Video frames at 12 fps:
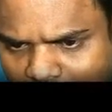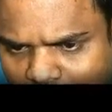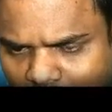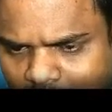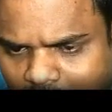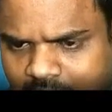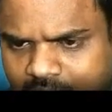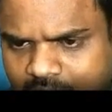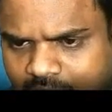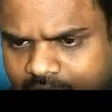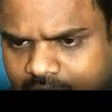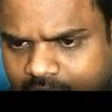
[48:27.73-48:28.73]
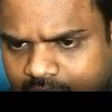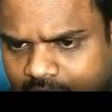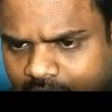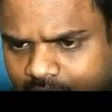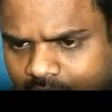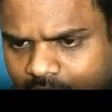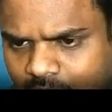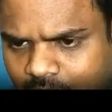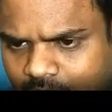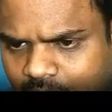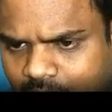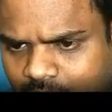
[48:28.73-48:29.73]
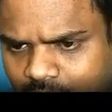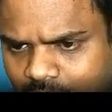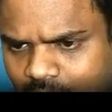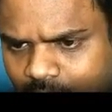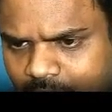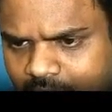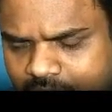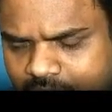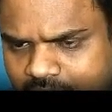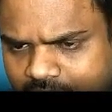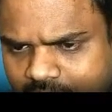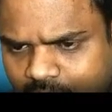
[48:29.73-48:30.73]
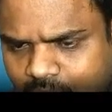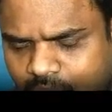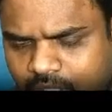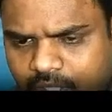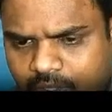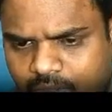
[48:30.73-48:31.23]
1 minus X Y 1 minus I's Y